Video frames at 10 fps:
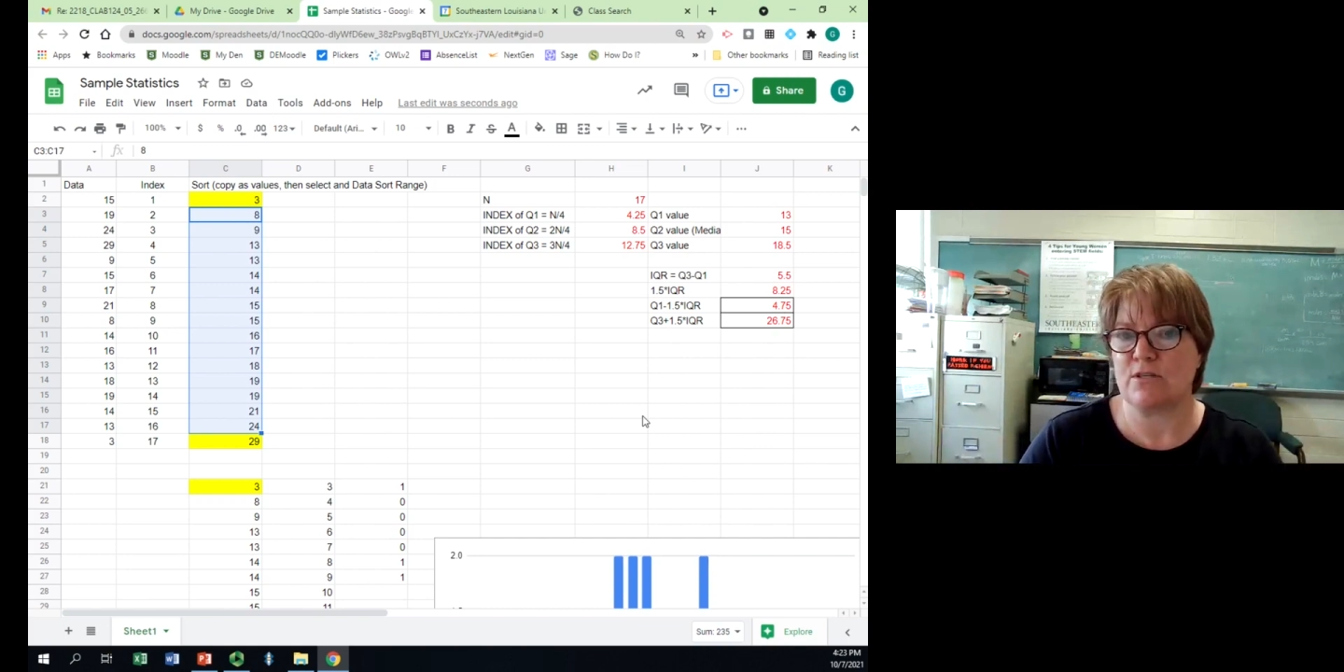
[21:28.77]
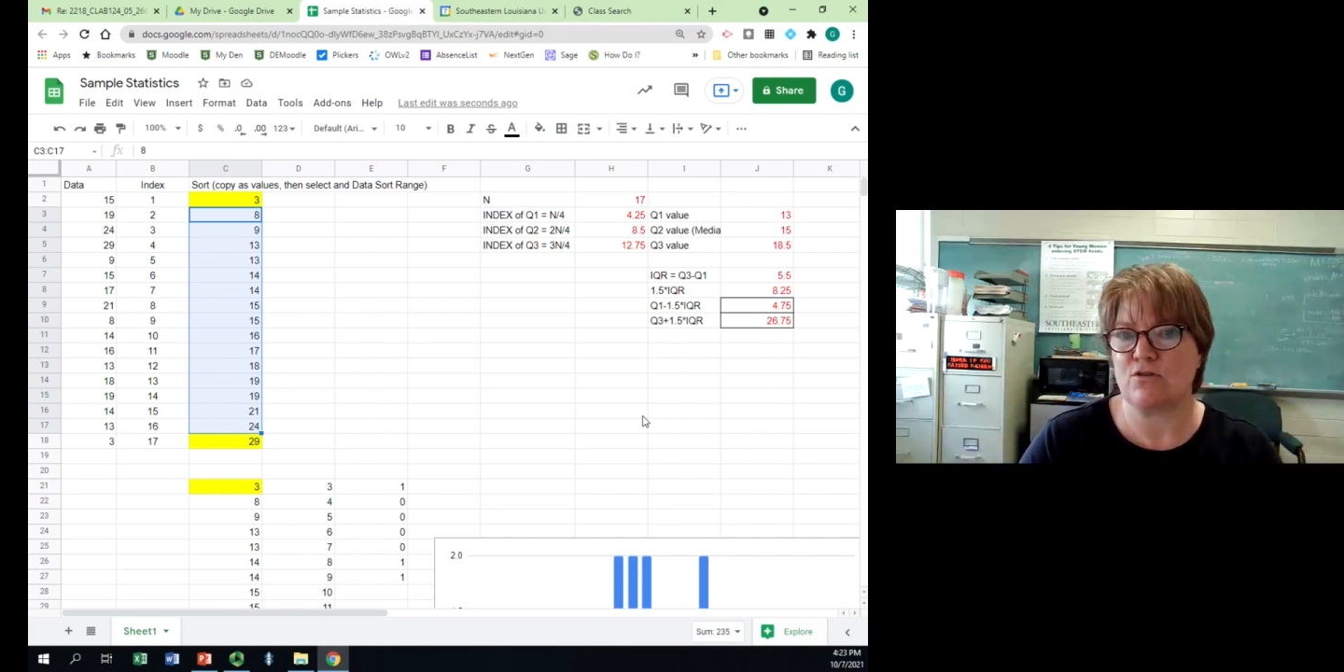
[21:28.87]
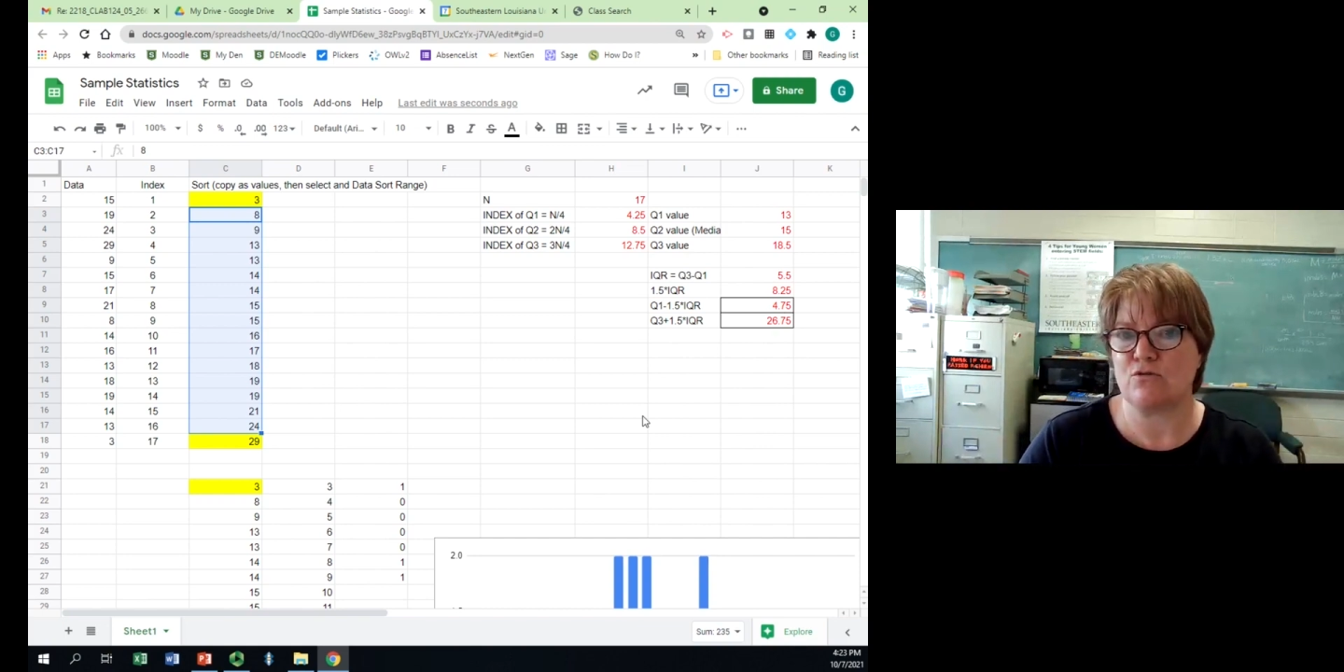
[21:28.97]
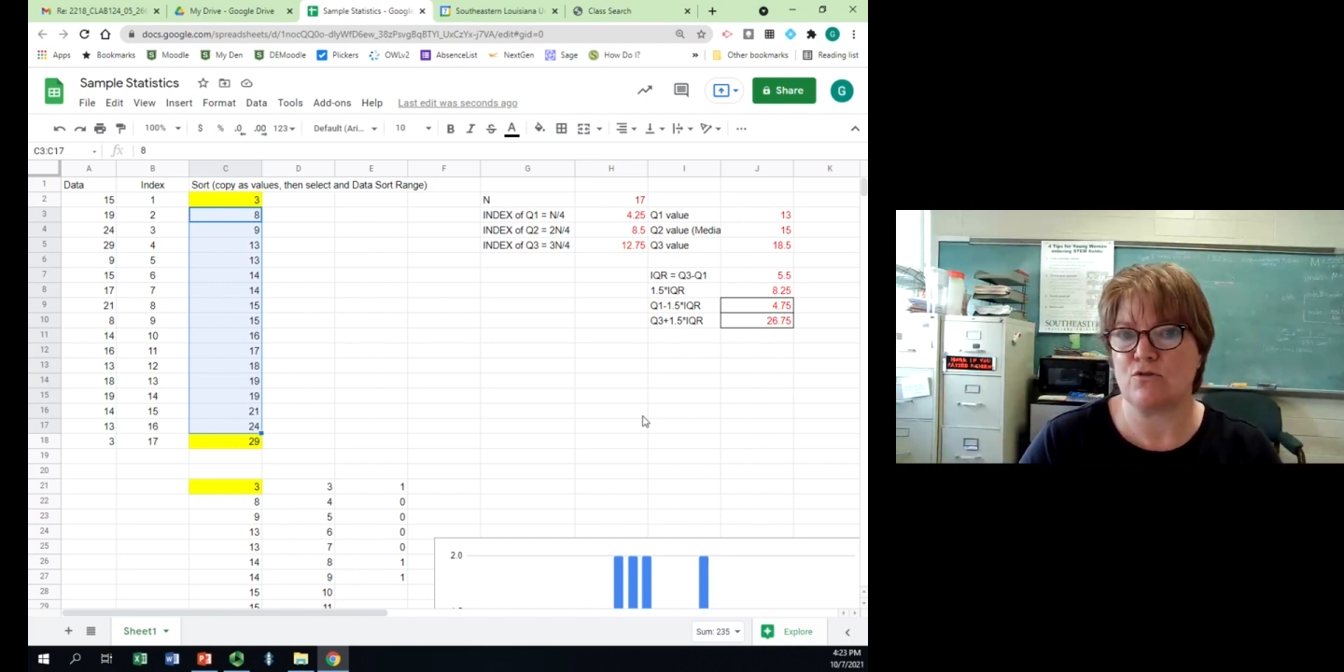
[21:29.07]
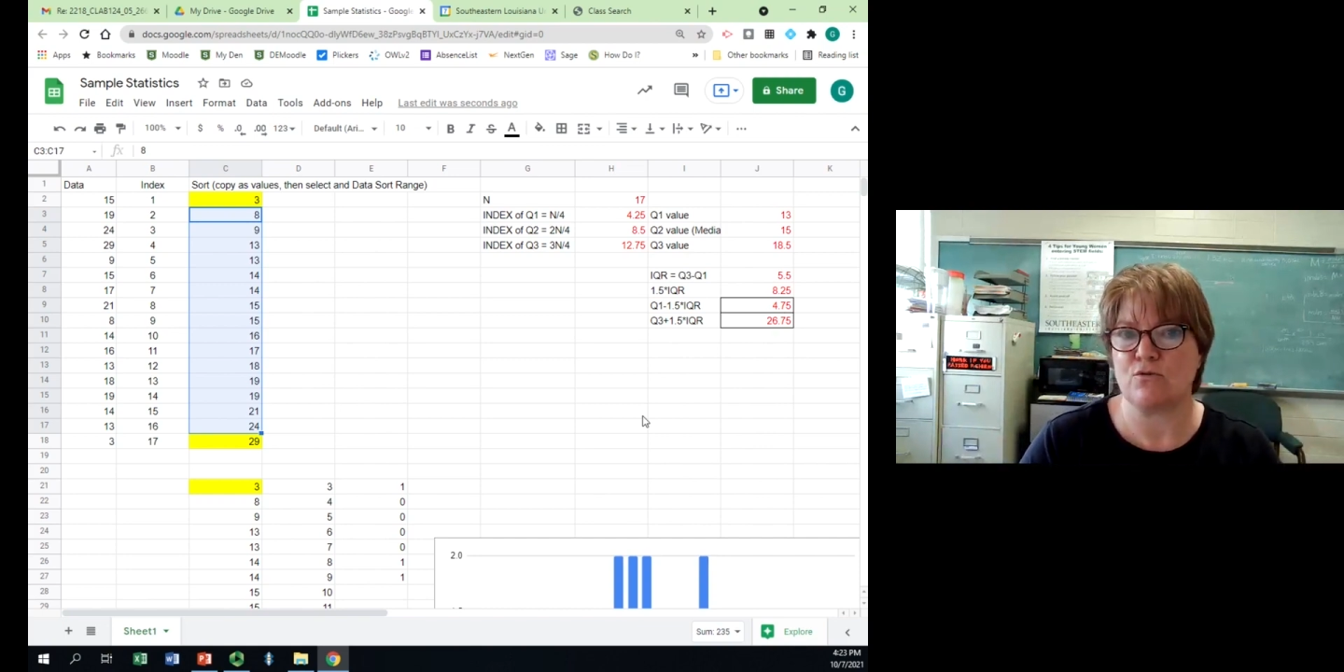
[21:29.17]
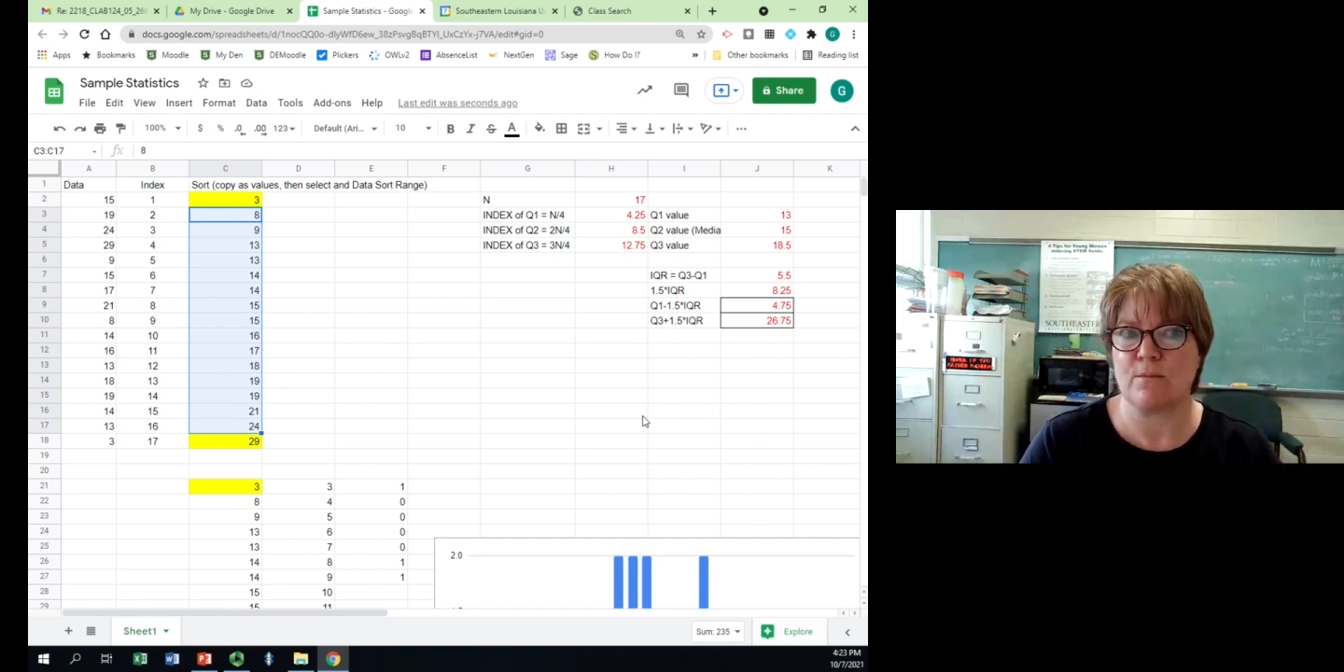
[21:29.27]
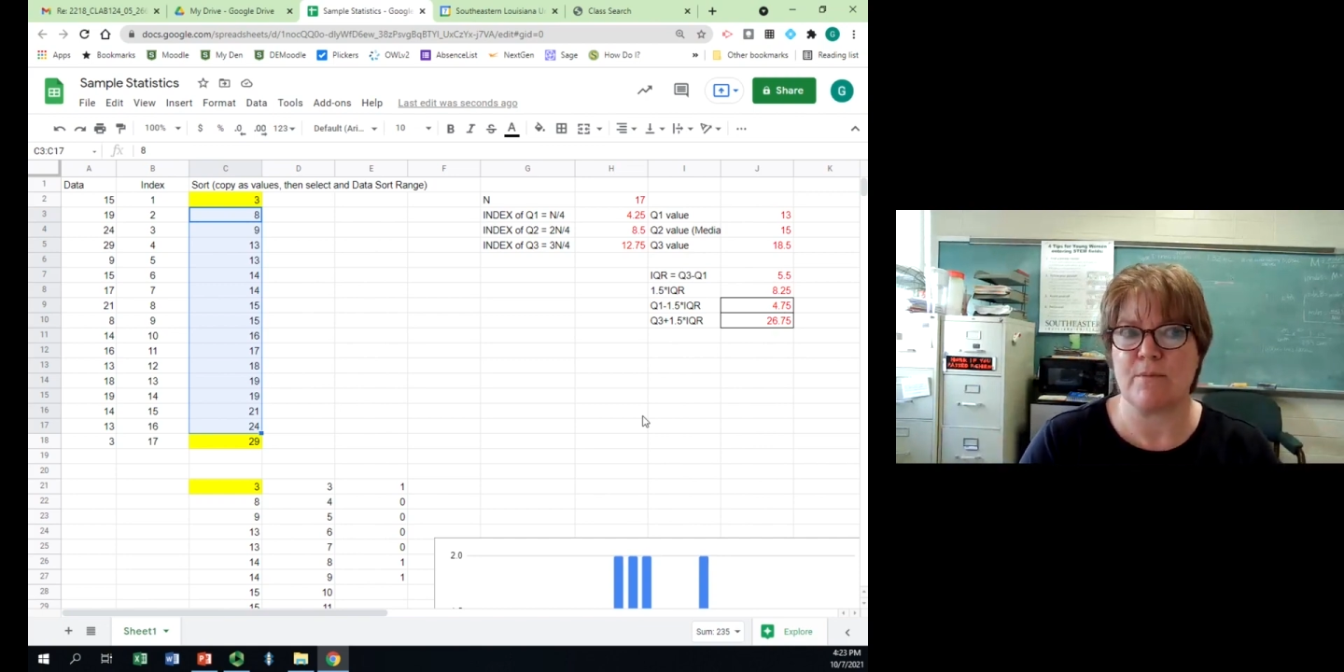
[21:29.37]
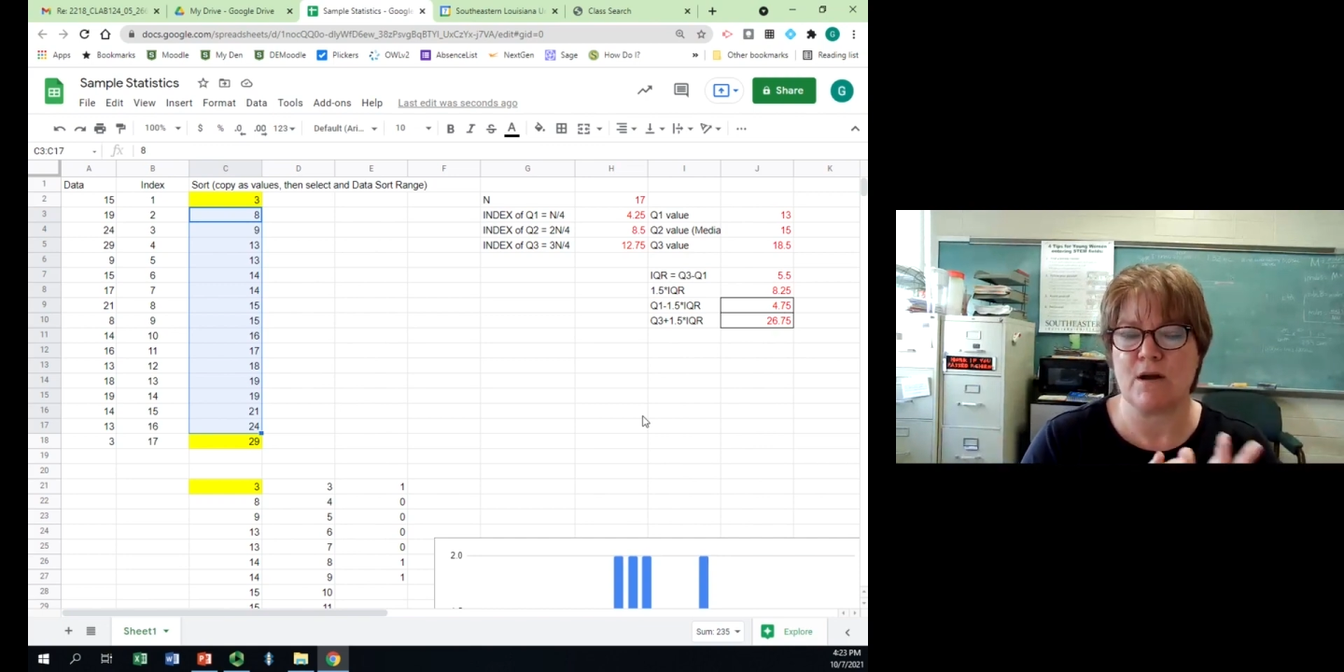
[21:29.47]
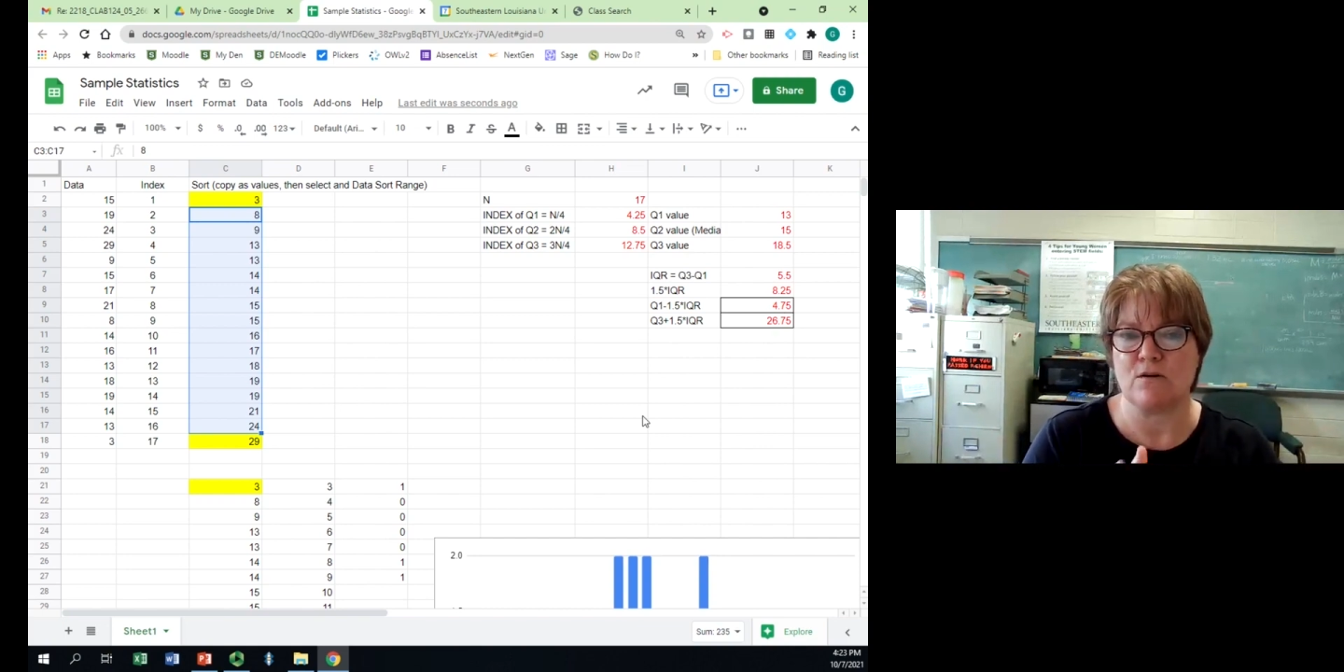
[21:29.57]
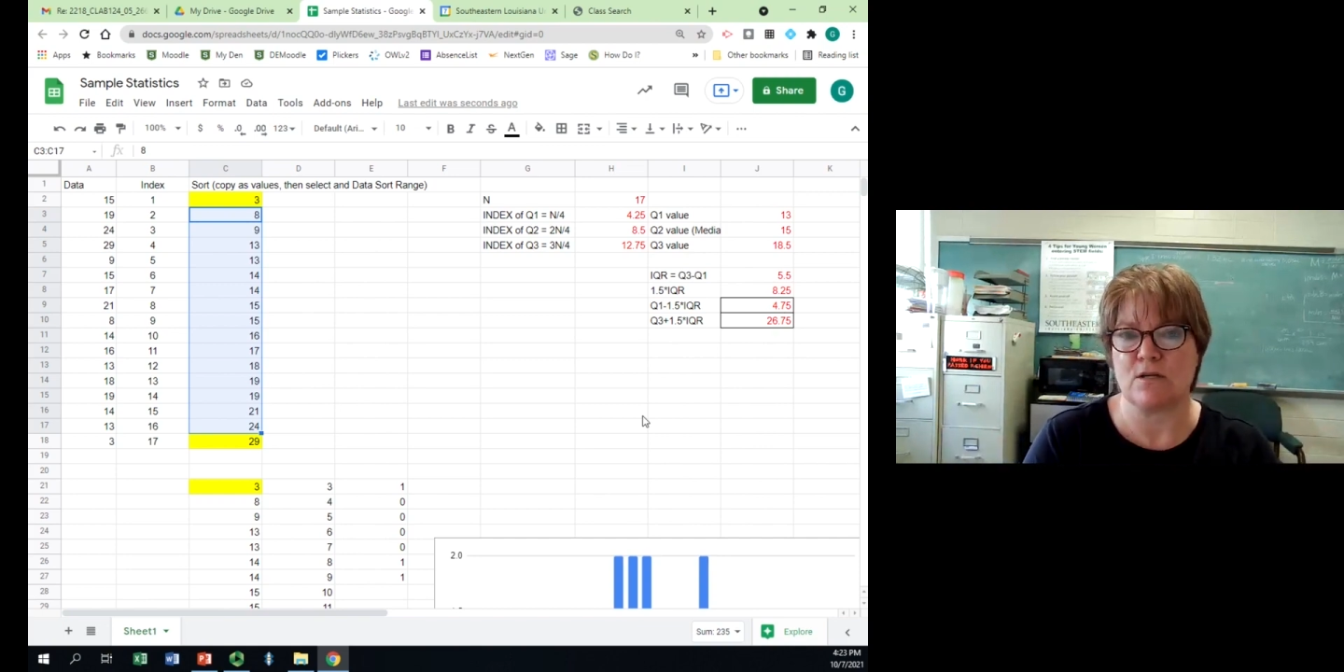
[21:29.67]
did you do
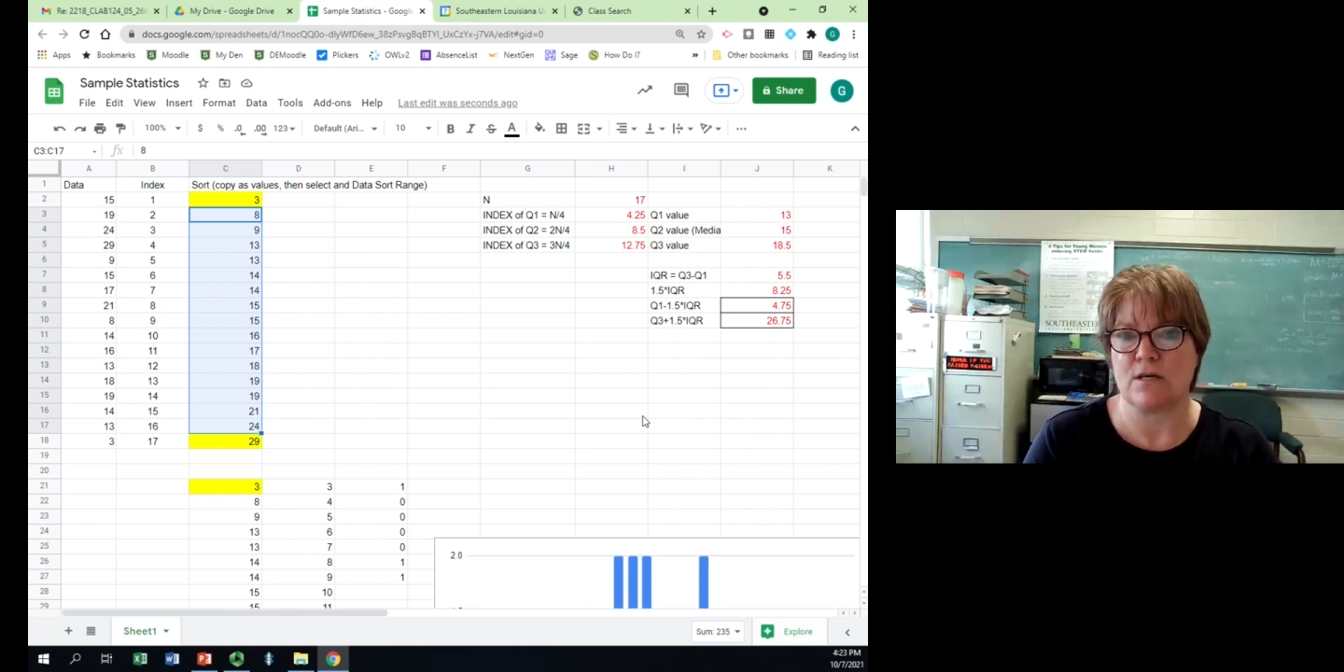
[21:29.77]
compared